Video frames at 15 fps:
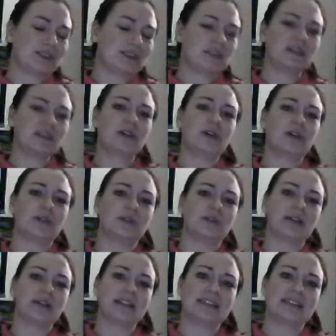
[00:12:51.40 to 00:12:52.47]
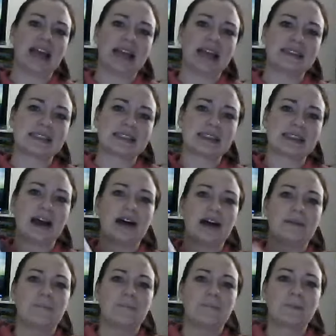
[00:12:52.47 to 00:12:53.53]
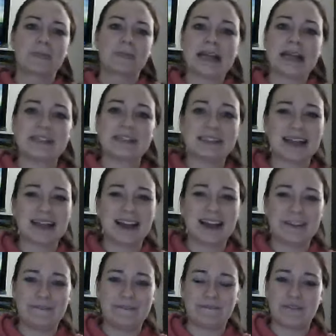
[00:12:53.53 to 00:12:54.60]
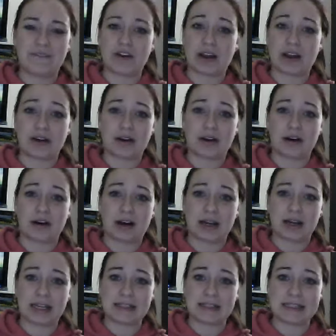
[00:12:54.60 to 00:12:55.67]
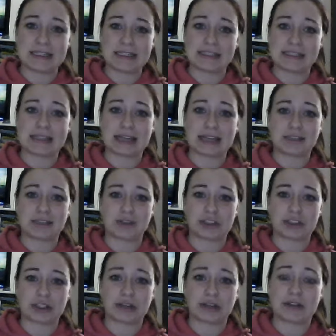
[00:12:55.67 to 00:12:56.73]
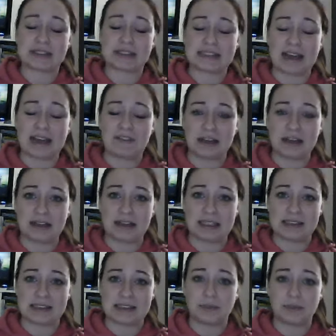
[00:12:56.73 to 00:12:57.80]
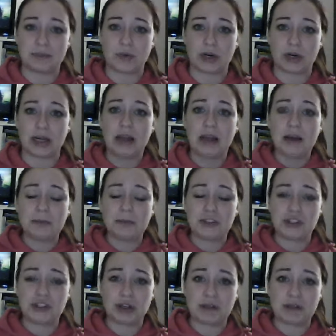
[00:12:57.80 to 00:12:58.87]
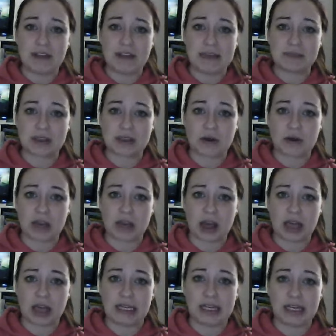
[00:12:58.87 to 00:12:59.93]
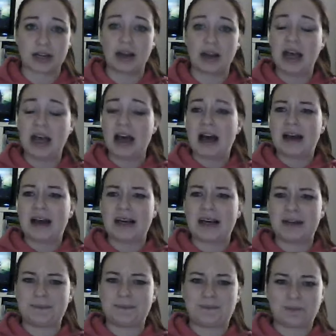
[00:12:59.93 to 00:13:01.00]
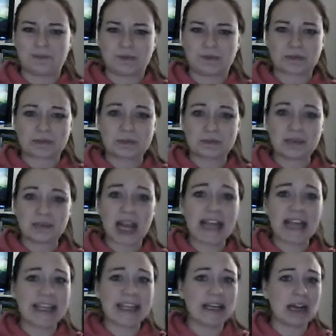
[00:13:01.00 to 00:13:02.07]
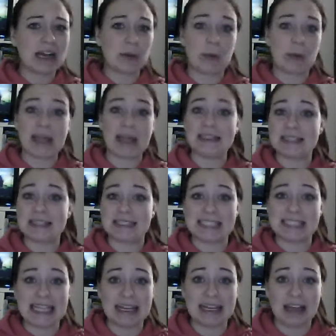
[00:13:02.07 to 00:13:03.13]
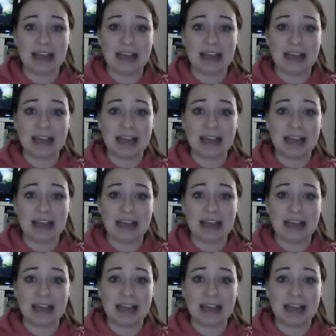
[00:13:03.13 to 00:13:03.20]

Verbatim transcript: so intense. Um, it's not for younger audiences, that's for sure. There's definitely some more mature themes going on here. Um, I cannot wait to see